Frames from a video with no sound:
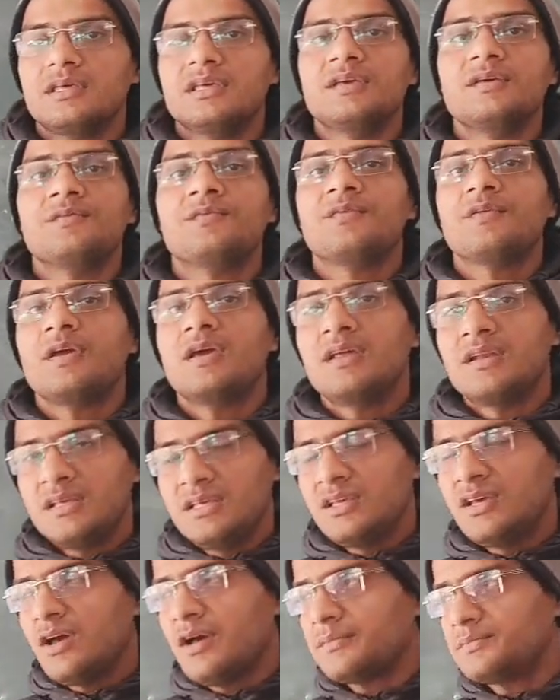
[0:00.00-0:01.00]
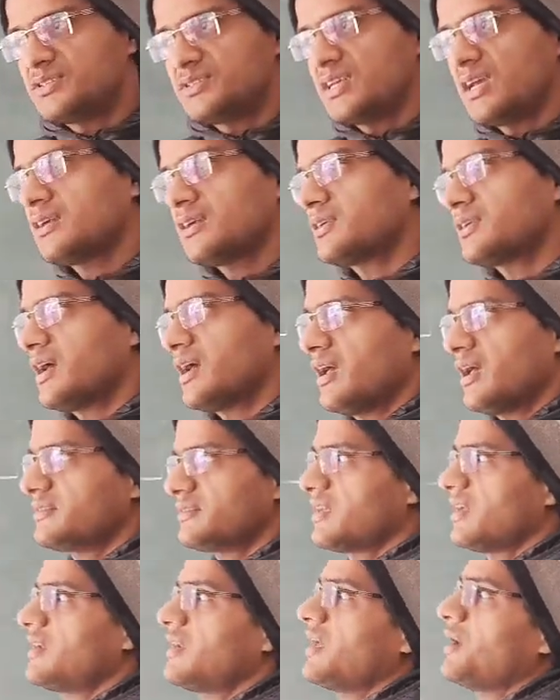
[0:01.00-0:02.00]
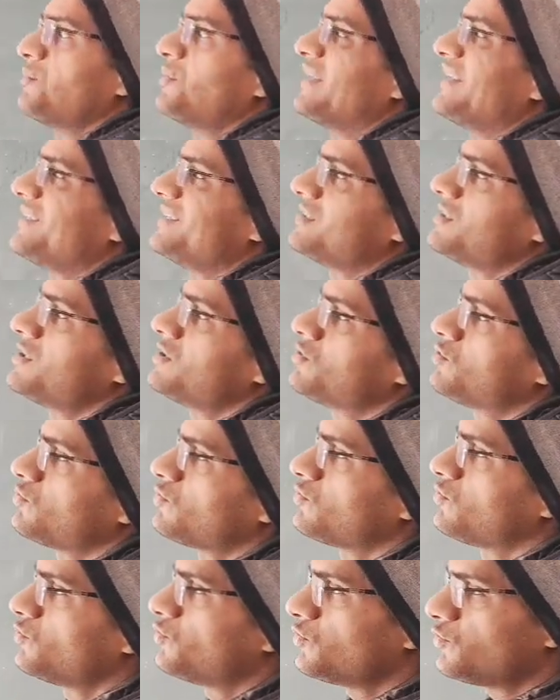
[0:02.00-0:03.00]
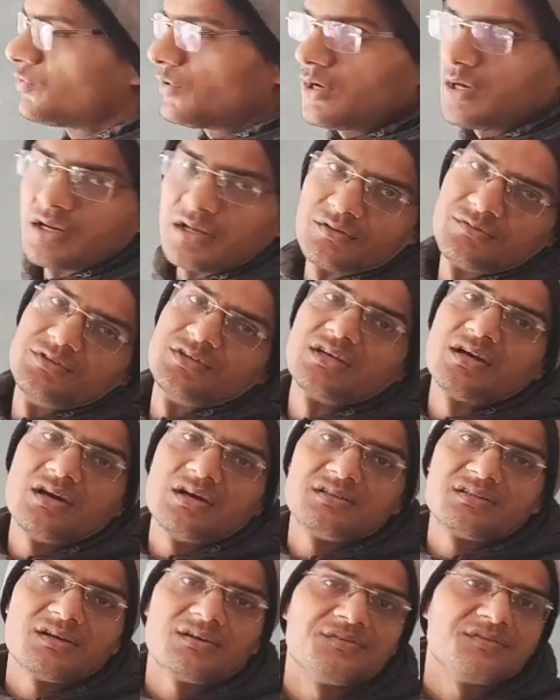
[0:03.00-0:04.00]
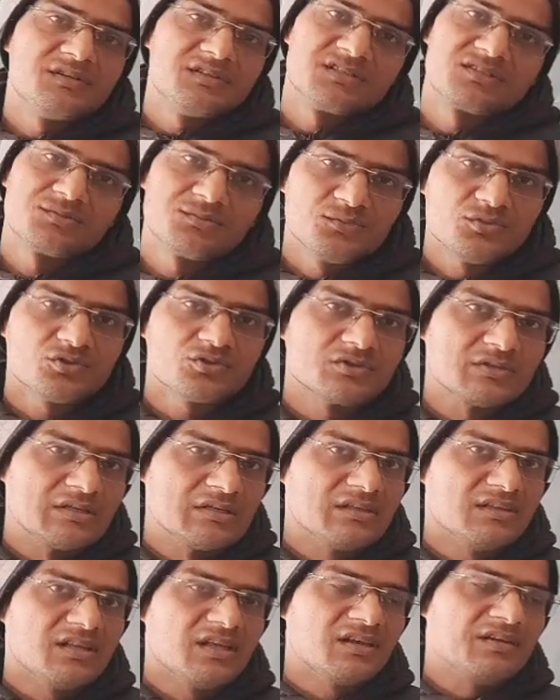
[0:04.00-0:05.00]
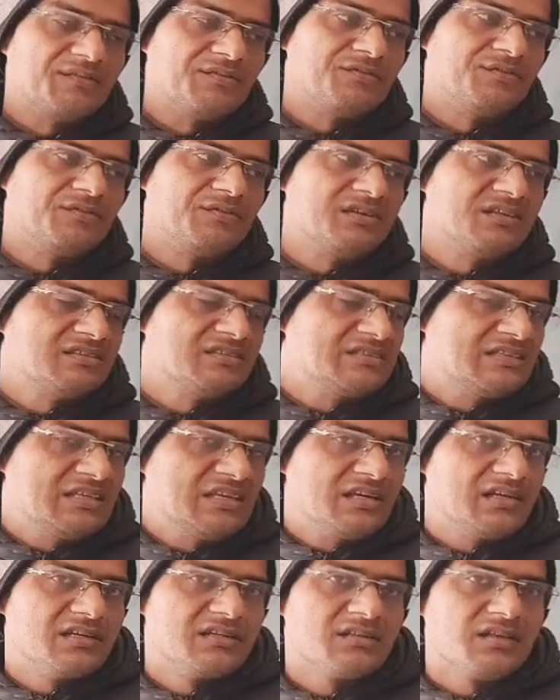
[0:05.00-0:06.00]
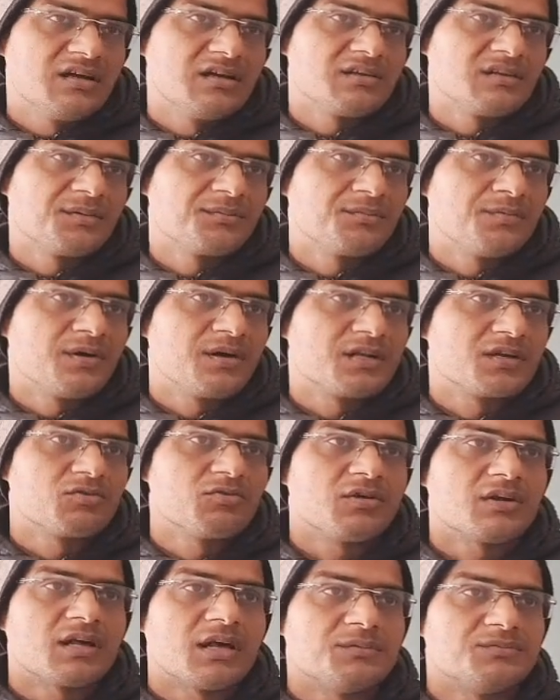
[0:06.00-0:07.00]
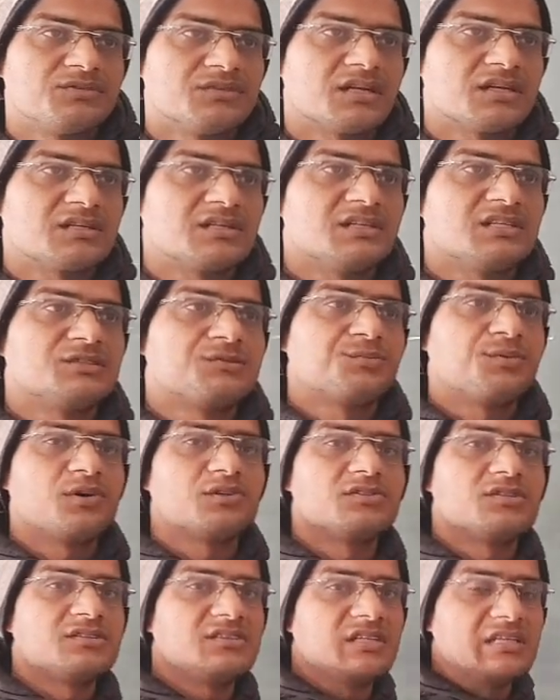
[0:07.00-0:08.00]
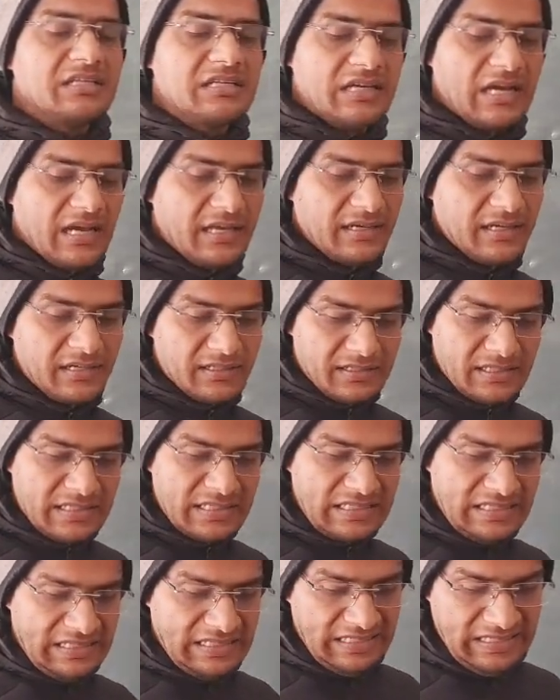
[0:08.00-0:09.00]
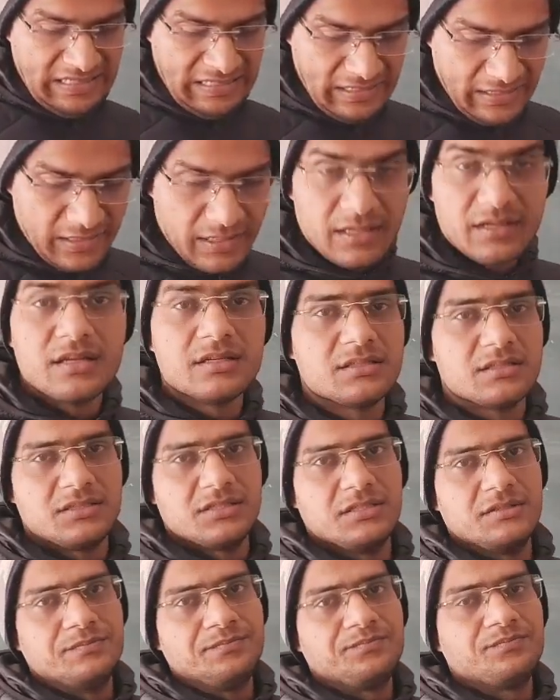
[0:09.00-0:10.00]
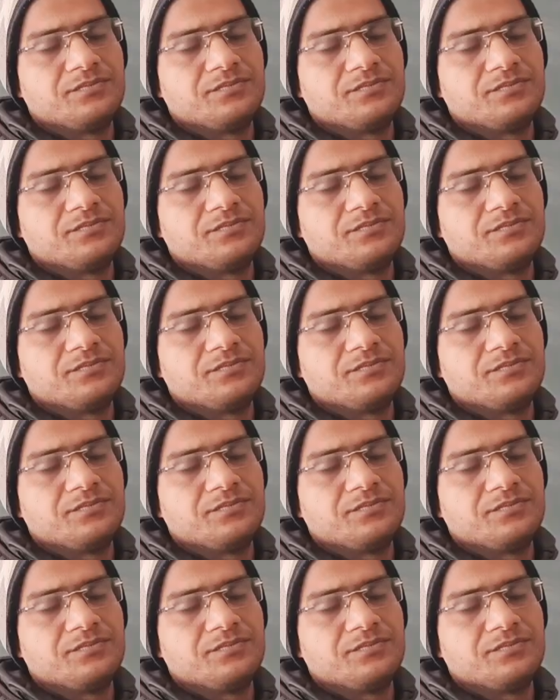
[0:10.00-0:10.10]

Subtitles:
if any object has an ability to do work because of its motion, then we say that the particular object is possessing kinetic energy.